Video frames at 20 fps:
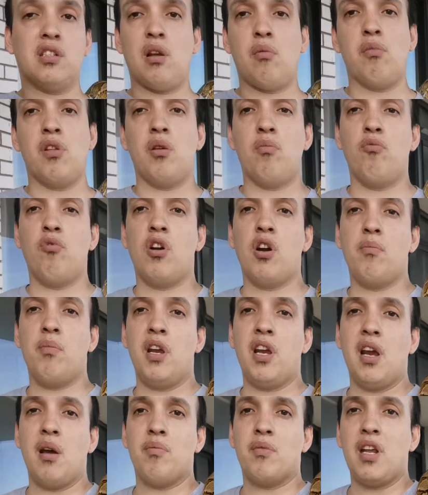some of them want to
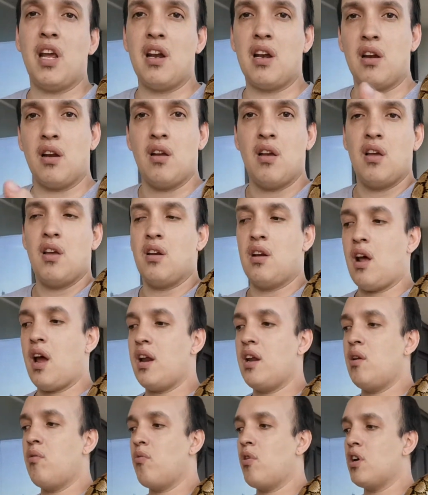be kept at
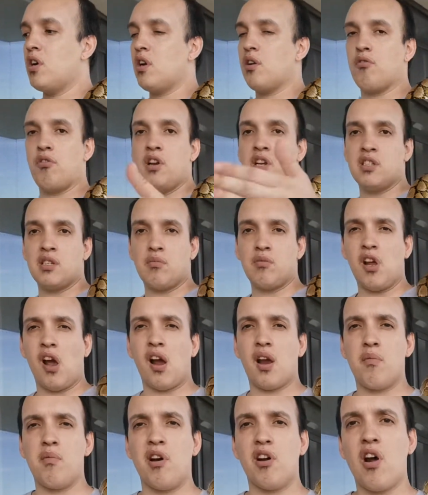91 degrees. I'm
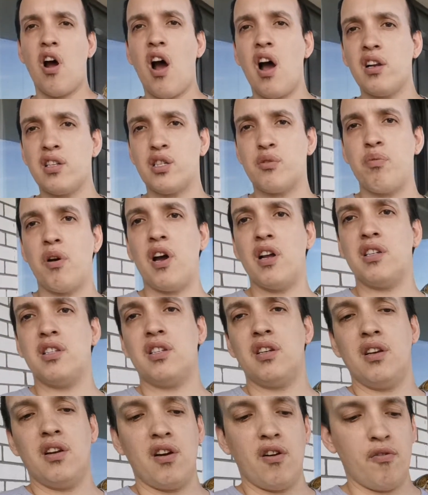talking about hot spots,
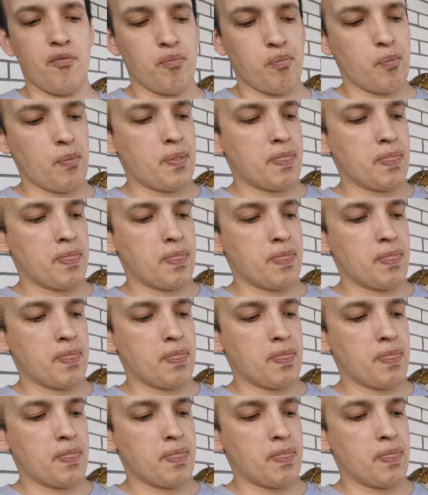you know.